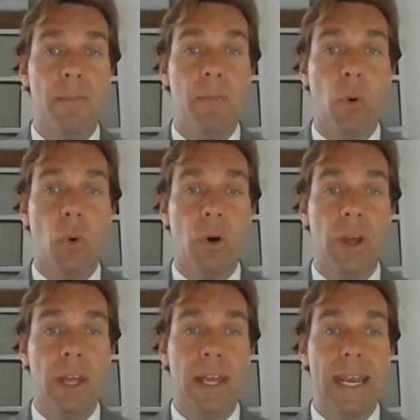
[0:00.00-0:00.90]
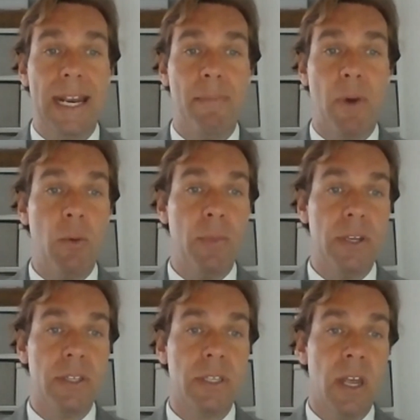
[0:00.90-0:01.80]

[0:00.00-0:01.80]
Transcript: more in a moment.